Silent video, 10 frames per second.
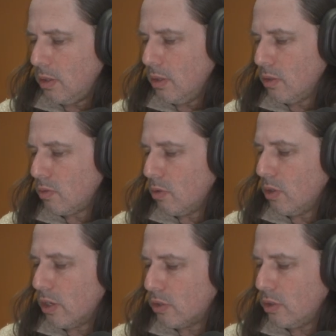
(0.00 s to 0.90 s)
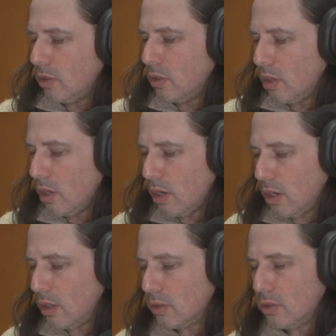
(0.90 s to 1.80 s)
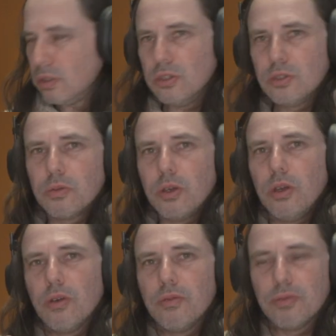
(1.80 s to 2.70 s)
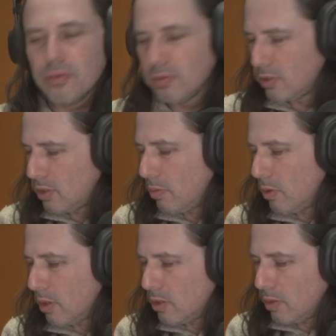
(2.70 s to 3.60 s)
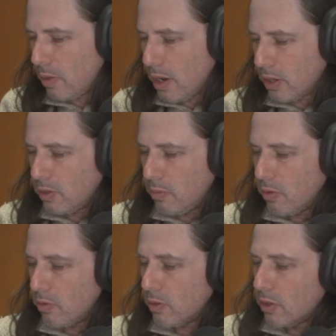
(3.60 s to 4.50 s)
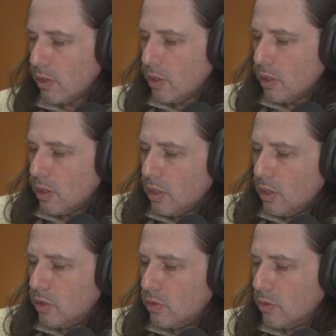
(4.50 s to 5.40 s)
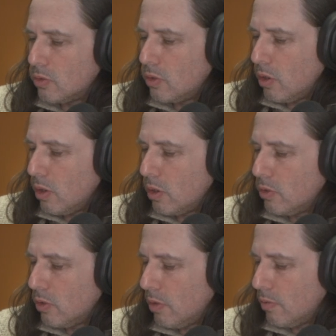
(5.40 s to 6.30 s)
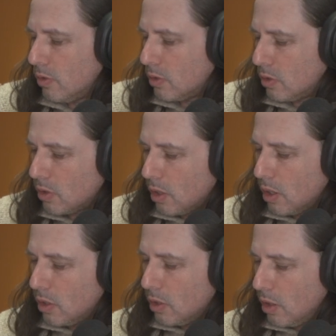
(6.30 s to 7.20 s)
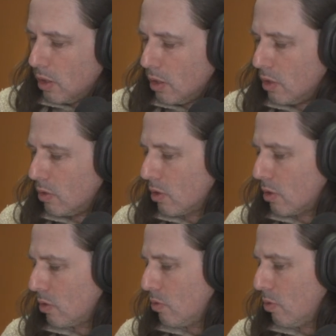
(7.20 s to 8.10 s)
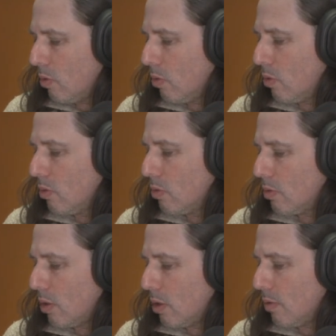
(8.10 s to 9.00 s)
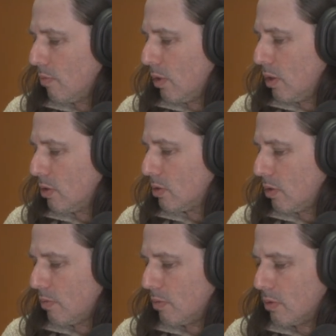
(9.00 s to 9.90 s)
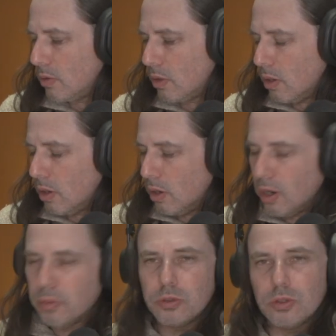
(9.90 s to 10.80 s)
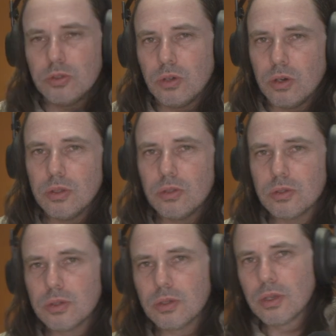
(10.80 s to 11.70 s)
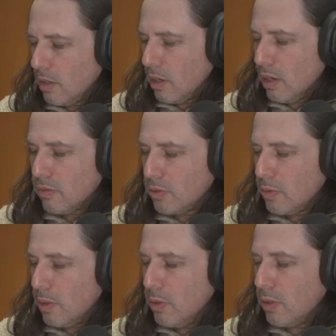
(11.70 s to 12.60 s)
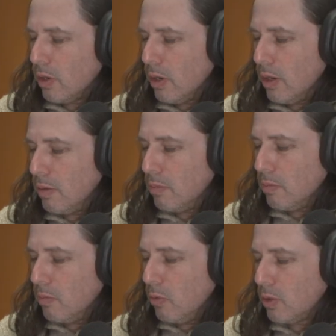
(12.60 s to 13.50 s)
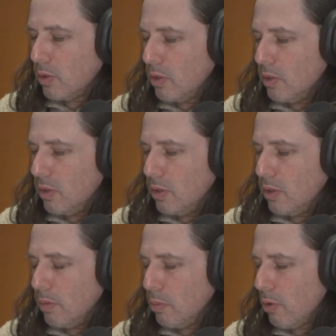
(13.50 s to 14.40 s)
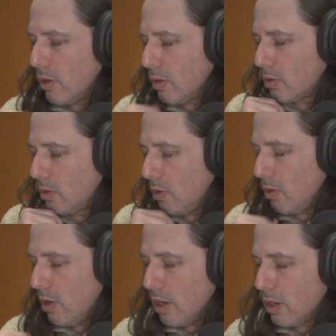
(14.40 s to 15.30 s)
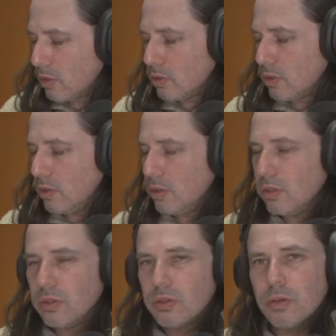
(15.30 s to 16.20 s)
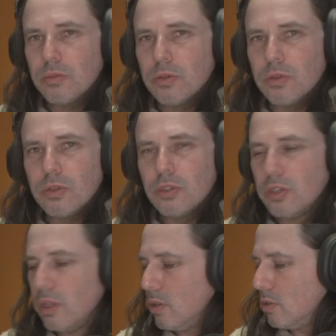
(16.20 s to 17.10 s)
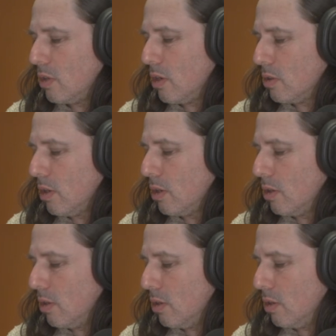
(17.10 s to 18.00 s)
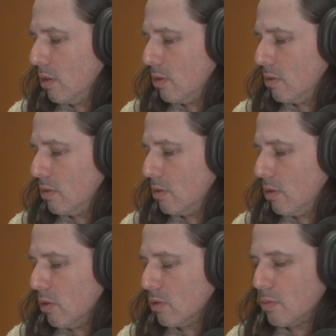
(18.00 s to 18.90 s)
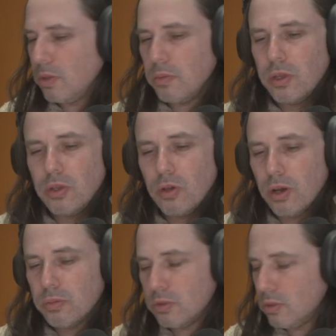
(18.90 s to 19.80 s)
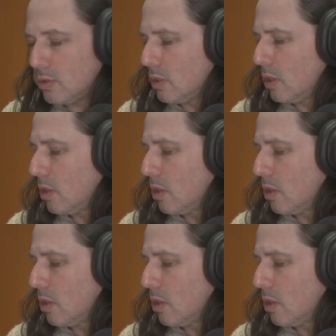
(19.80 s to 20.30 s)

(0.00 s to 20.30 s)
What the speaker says: This one actually has a display of same thing as the back of the mirror. It shows the audio level at the side, and you can control various different options on it. I had to spend a bit of time with the product to actually determine the settings that I like and ultimately the menu options.